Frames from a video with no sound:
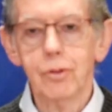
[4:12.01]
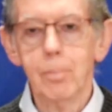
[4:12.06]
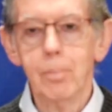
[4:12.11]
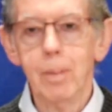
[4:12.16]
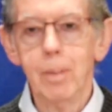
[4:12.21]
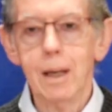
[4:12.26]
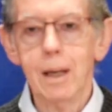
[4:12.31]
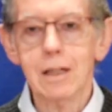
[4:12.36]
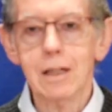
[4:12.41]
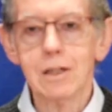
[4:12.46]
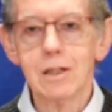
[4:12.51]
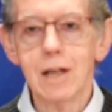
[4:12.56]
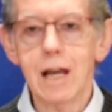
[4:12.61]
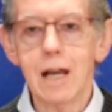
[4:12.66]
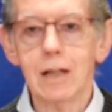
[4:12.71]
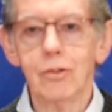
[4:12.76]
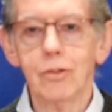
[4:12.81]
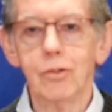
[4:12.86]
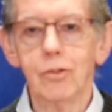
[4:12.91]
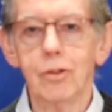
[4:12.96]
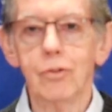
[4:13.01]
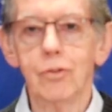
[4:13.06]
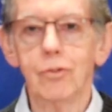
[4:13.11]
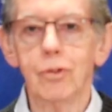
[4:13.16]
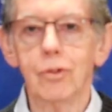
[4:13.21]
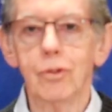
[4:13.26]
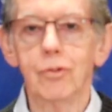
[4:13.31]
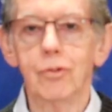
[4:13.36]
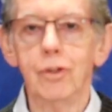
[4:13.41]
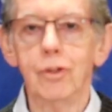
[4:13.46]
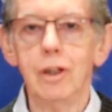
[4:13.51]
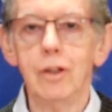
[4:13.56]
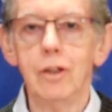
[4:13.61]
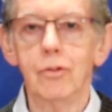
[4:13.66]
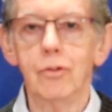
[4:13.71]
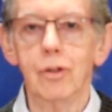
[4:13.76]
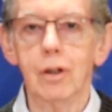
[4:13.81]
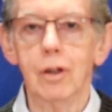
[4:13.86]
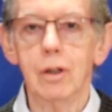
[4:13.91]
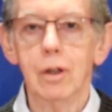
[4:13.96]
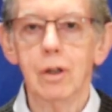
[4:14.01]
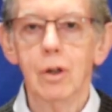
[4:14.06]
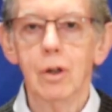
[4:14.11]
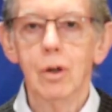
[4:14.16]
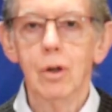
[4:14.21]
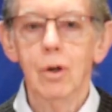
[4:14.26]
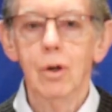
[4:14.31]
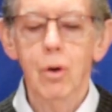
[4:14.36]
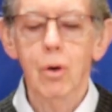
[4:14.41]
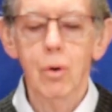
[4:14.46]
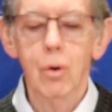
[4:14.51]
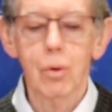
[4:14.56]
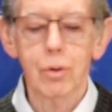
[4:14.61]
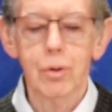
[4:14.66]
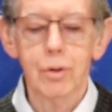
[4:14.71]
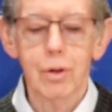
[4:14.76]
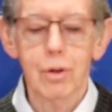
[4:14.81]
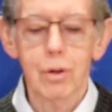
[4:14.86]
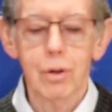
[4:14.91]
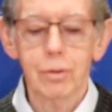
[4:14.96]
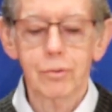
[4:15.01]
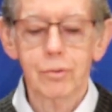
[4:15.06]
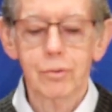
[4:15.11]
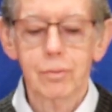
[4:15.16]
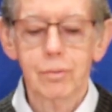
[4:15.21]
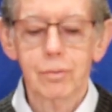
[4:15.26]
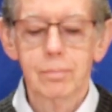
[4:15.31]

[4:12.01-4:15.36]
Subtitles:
pay taxes to Caesar or not?